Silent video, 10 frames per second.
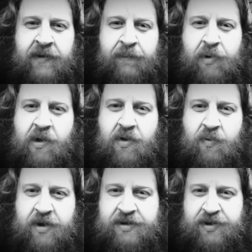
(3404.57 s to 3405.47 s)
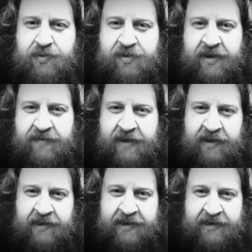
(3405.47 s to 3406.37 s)
Paul, what do you think of
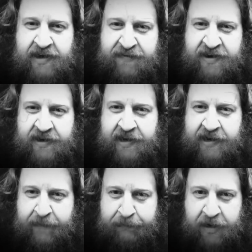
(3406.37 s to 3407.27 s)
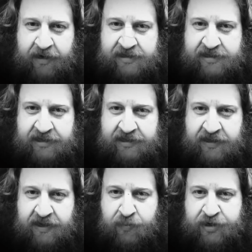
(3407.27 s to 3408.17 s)
Alien Covenant in comparison to
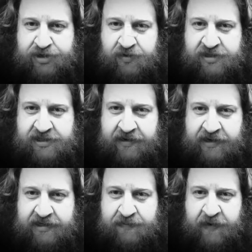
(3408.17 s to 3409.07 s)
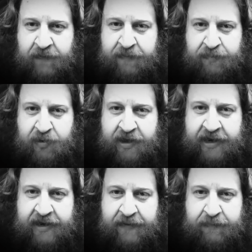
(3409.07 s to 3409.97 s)
the original series? Many people
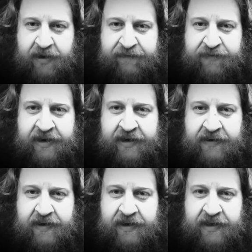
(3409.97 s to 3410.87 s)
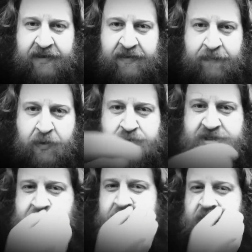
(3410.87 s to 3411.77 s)
hate it, but I find it the most
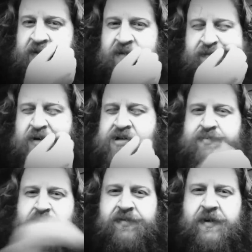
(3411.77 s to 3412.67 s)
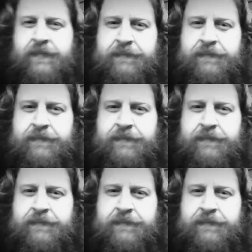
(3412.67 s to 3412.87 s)
similar to the first movie.